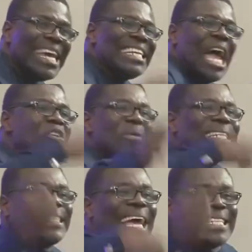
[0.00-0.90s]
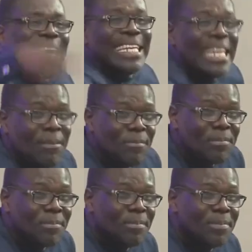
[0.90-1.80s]
They rejected
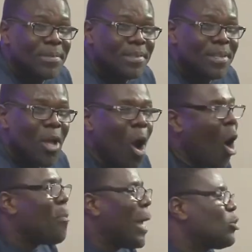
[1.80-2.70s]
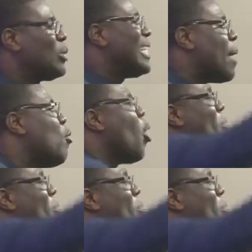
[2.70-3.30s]
him. Oh, but to them who